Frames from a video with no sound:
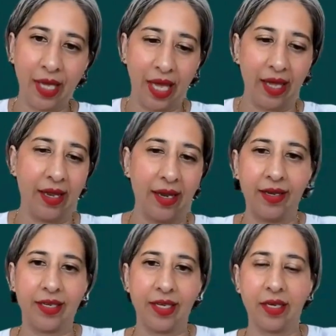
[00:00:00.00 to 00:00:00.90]

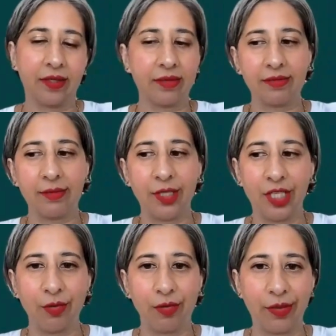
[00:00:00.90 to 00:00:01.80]
and
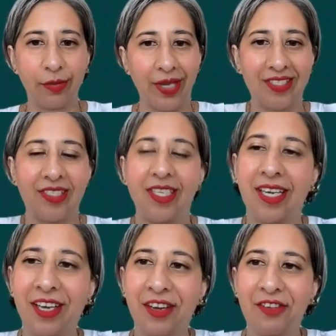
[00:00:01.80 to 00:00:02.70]
wishing you all the best
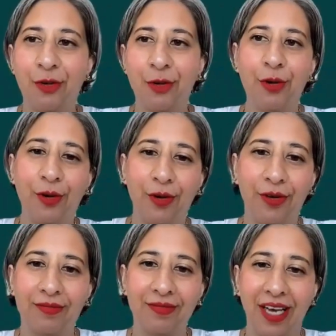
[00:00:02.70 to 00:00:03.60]

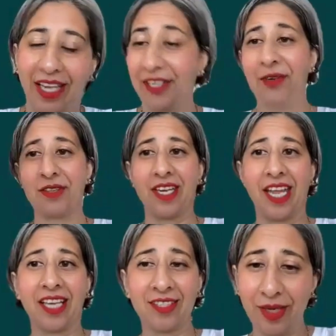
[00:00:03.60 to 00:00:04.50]
for, I don't know, the
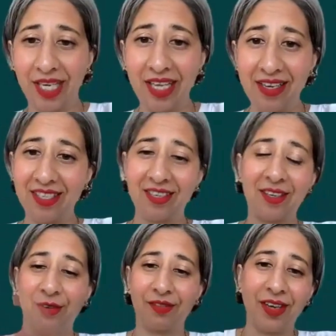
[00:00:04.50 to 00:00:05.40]
next 20 years at
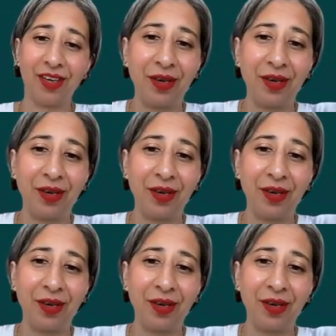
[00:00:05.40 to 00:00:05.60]
Anova.